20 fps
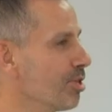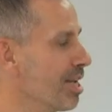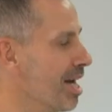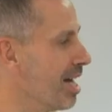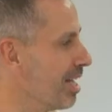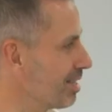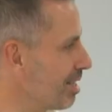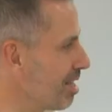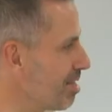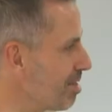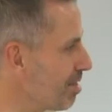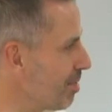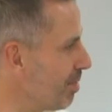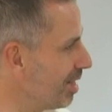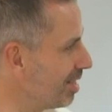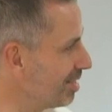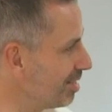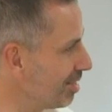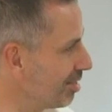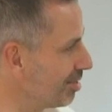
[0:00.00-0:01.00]
asking the
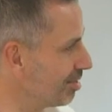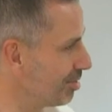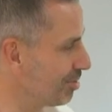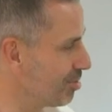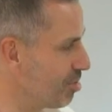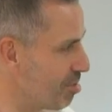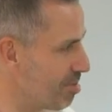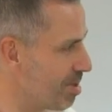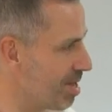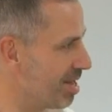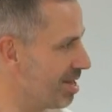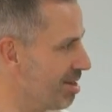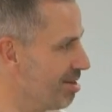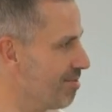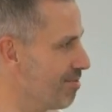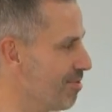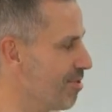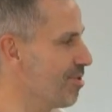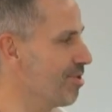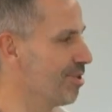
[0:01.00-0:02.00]
question because it's normally an
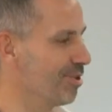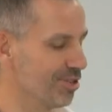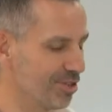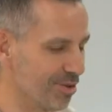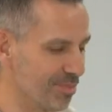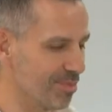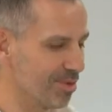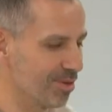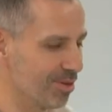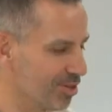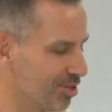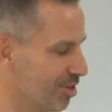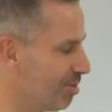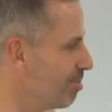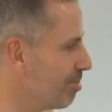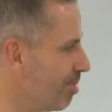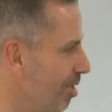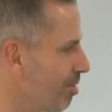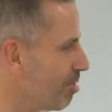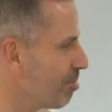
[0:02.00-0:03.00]
interview and
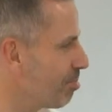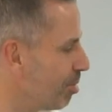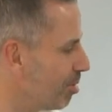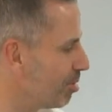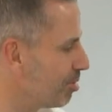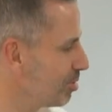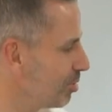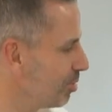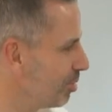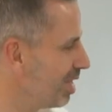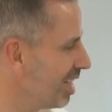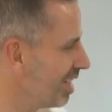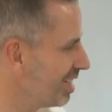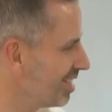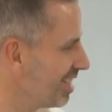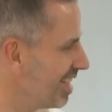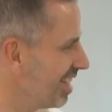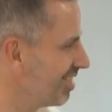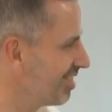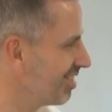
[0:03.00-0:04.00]
some other poor soul has
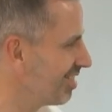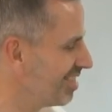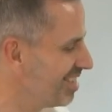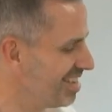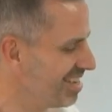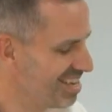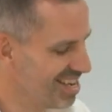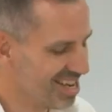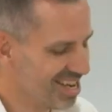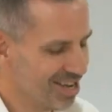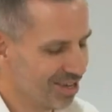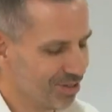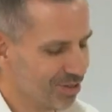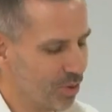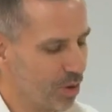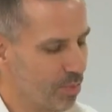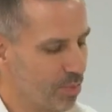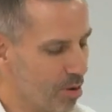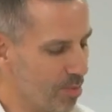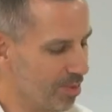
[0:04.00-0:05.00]
to answer. So
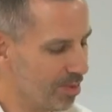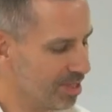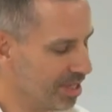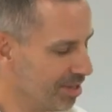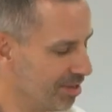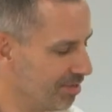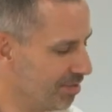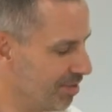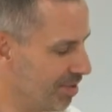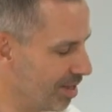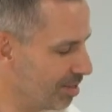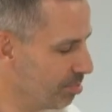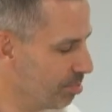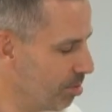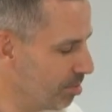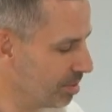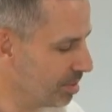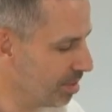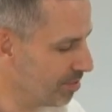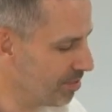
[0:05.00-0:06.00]
I'll put
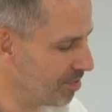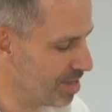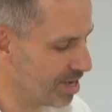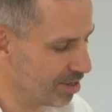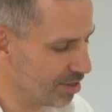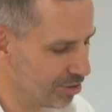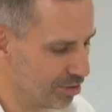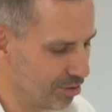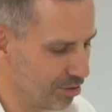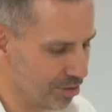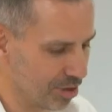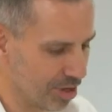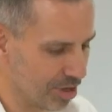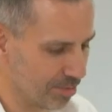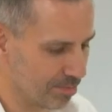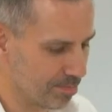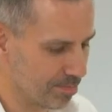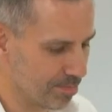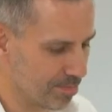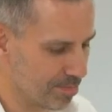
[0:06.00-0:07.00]
myself in their shoes and I'll
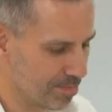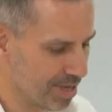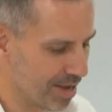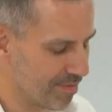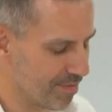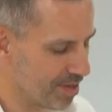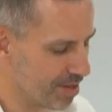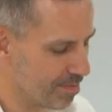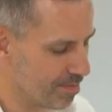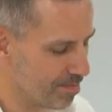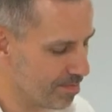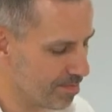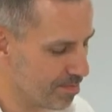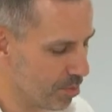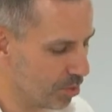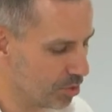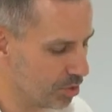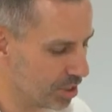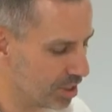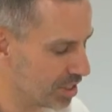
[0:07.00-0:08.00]
give you the
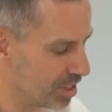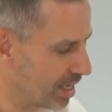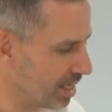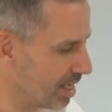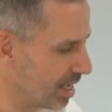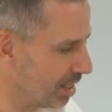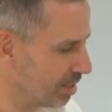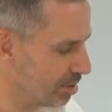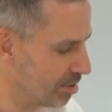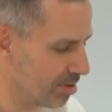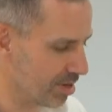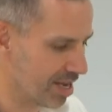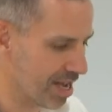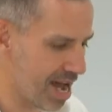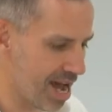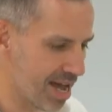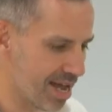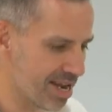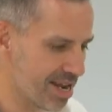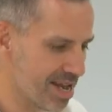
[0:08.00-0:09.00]
most succinct answer I
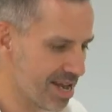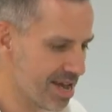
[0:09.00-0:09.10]
can.